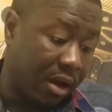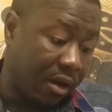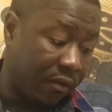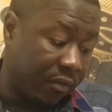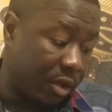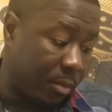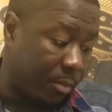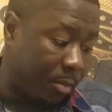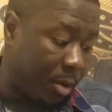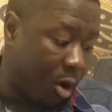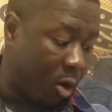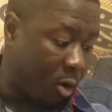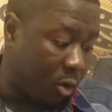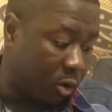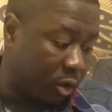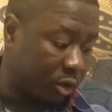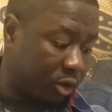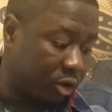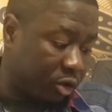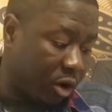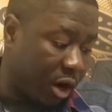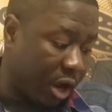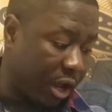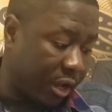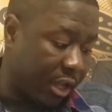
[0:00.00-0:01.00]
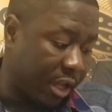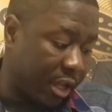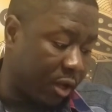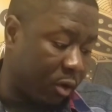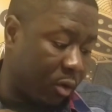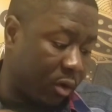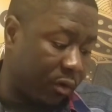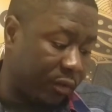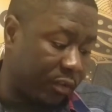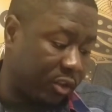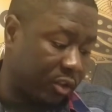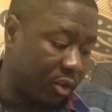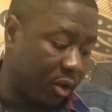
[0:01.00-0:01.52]
of the polar
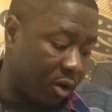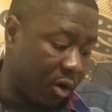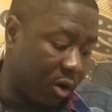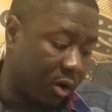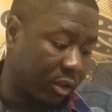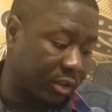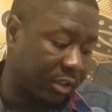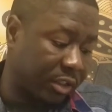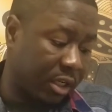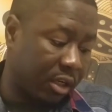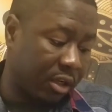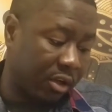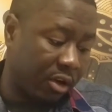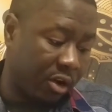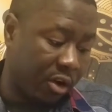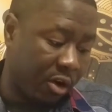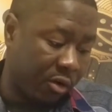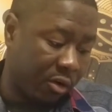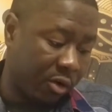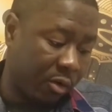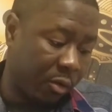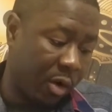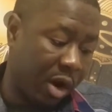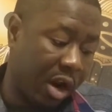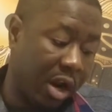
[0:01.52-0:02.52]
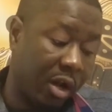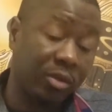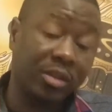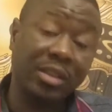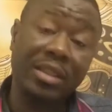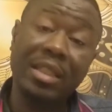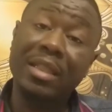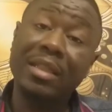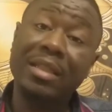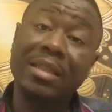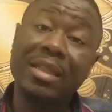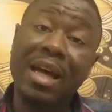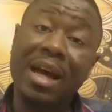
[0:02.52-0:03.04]
triangle of stars that occurred around
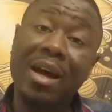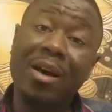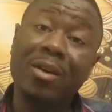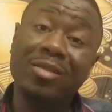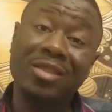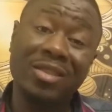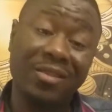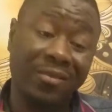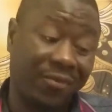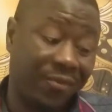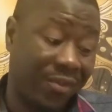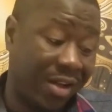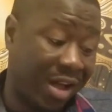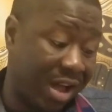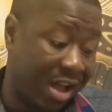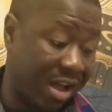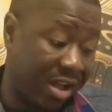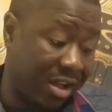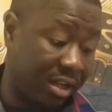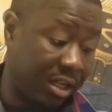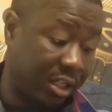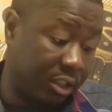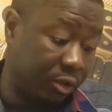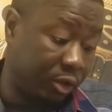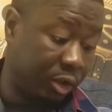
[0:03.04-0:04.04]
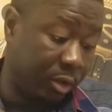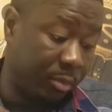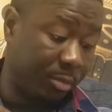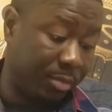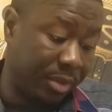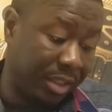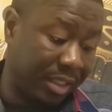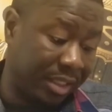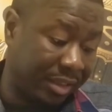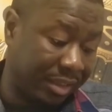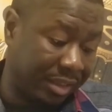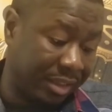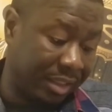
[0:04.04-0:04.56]

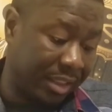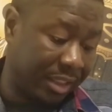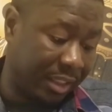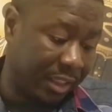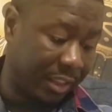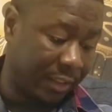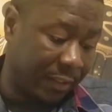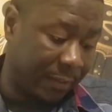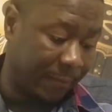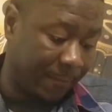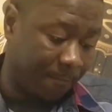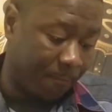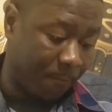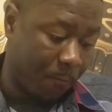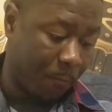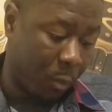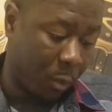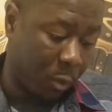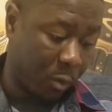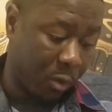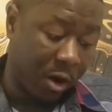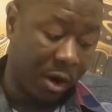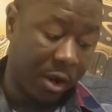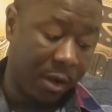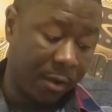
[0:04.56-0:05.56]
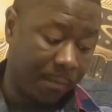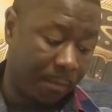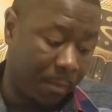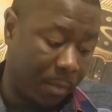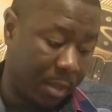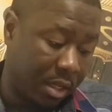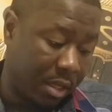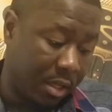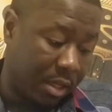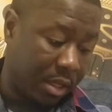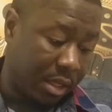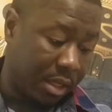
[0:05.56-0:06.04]
10,500 BCE, right?